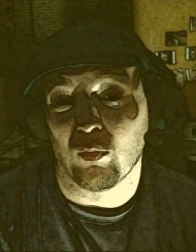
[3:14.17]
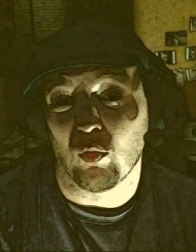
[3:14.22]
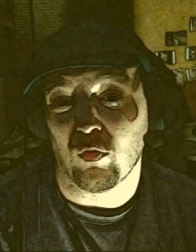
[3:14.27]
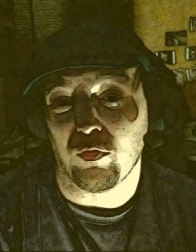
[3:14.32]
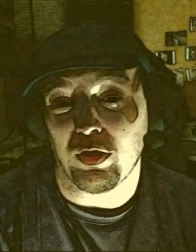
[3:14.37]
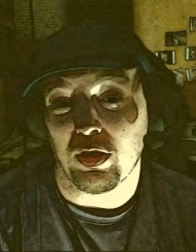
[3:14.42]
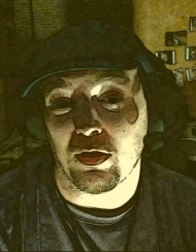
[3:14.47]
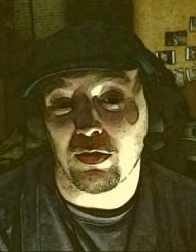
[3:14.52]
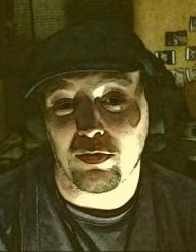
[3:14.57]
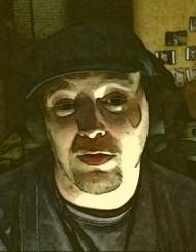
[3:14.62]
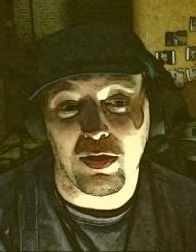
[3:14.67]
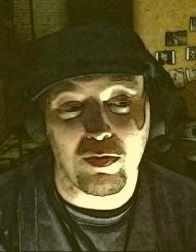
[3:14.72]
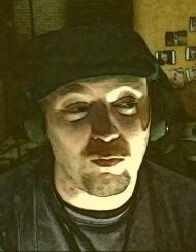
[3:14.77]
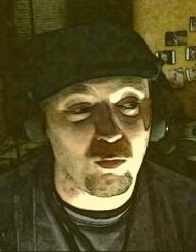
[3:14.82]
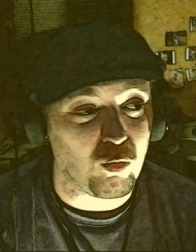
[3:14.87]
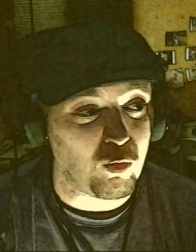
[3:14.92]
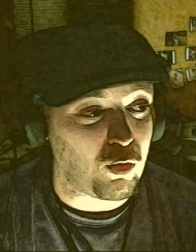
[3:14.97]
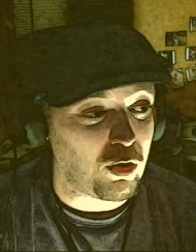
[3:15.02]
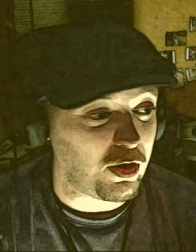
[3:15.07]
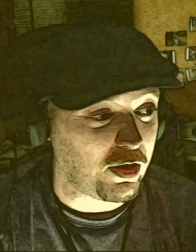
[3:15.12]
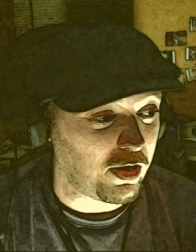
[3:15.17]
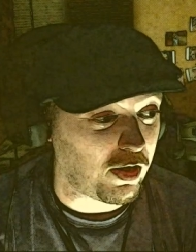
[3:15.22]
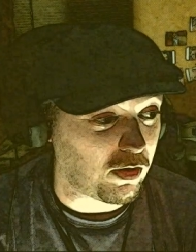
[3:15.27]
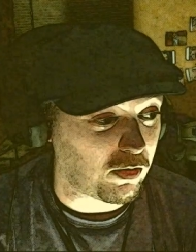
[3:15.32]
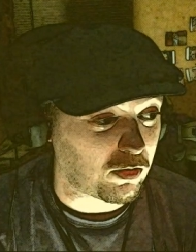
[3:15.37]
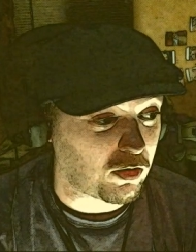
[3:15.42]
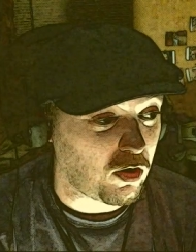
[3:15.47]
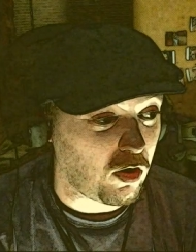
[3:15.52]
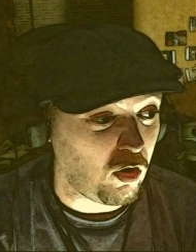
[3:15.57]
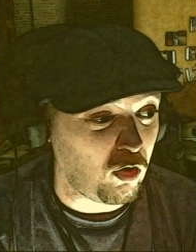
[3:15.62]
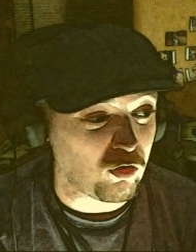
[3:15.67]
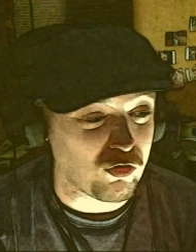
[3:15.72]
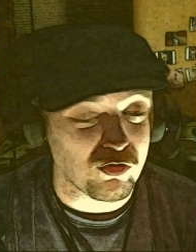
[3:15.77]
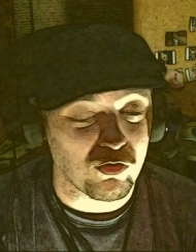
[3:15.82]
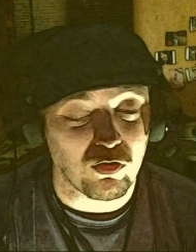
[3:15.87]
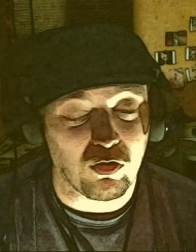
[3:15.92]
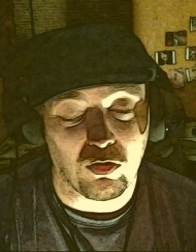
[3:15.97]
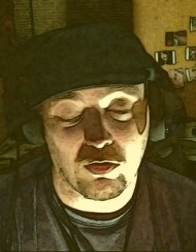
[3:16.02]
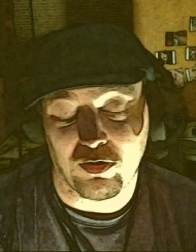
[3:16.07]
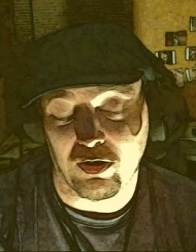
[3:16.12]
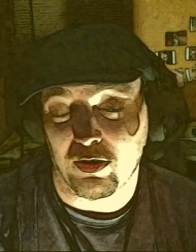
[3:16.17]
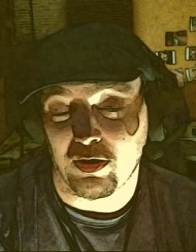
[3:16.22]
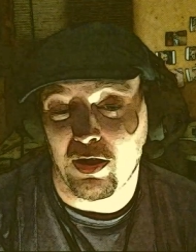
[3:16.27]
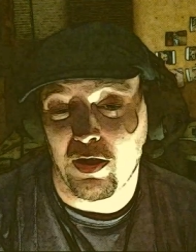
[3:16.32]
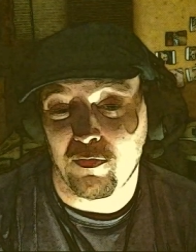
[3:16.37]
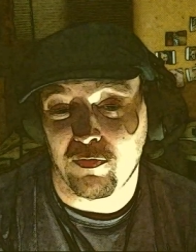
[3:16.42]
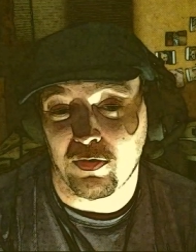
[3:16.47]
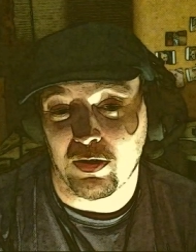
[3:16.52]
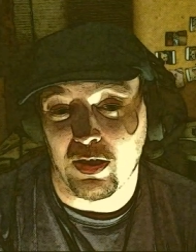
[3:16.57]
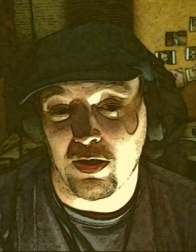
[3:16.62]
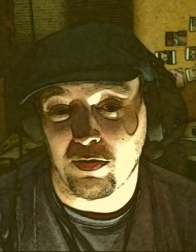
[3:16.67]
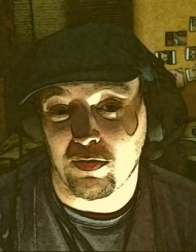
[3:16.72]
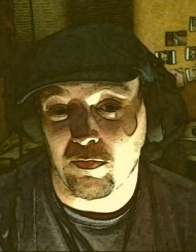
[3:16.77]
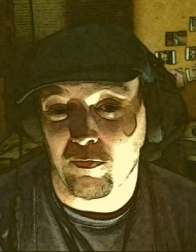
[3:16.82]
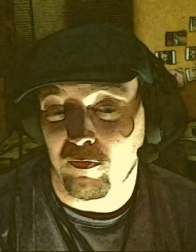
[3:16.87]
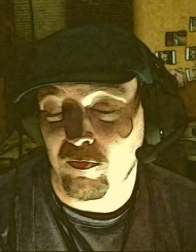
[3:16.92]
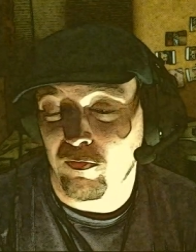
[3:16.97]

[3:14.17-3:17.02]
movie is and what a cultural significance